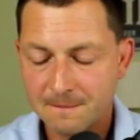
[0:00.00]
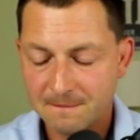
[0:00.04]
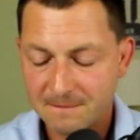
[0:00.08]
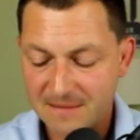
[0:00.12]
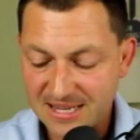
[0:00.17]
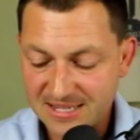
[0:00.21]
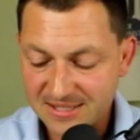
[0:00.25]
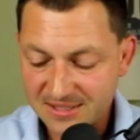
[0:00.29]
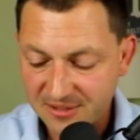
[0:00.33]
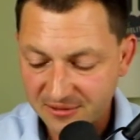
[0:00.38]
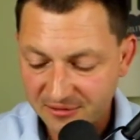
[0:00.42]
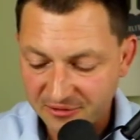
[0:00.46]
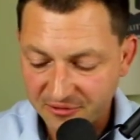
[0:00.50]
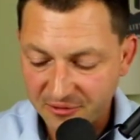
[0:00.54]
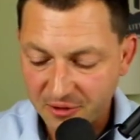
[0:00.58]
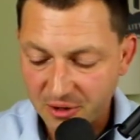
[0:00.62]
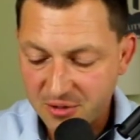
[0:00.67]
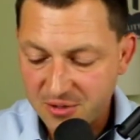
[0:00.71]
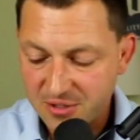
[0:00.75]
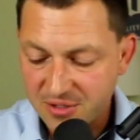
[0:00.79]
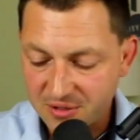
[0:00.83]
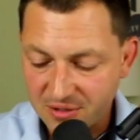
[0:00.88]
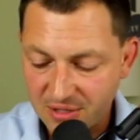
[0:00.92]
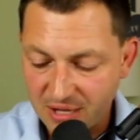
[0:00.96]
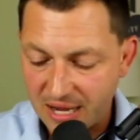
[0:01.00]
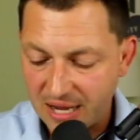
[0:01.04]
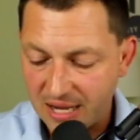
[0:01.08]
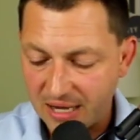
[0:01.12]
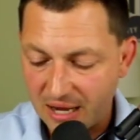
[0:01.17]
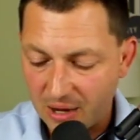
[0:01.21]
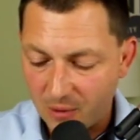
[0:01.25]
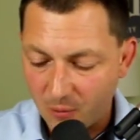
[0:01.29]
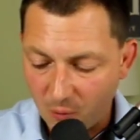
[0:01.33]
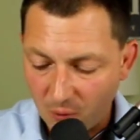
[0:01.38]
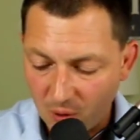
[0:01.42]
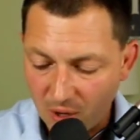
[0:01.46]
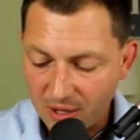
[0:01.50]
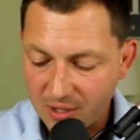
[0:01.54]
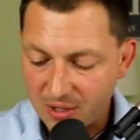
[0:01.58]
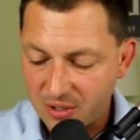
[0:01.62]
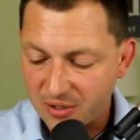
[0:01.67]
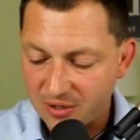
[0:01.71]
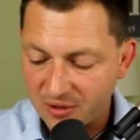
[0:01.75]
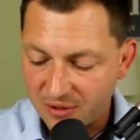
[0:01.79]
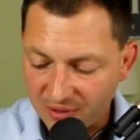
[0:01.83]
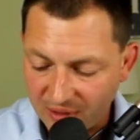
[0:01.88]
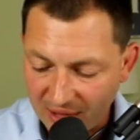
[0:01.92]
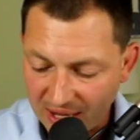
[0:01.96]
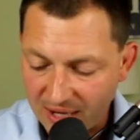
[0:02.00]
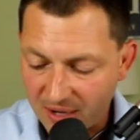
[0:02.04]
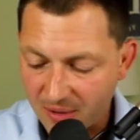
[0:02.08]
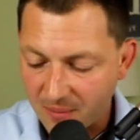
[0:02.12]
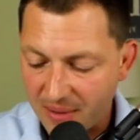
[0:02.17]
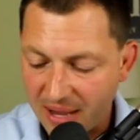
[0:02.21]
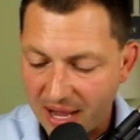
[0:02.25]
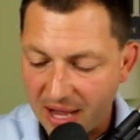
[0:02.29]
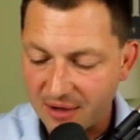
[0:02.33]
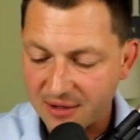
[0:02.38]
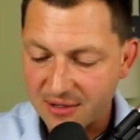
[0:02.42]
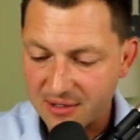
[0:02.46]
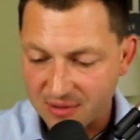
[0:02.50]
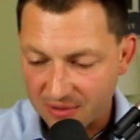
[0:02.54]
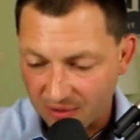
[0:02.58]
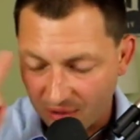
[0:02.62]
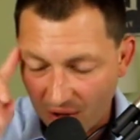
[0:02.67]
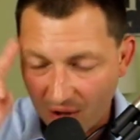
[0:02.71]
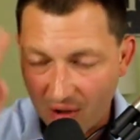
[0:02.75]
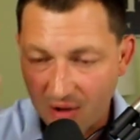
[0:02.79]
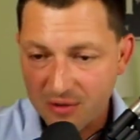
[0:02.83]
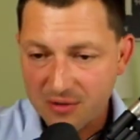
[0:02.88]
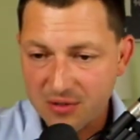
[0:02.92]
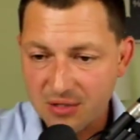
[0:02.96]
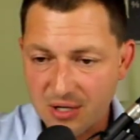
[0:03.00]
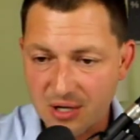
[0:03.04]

That's the first thing I want you to think about is long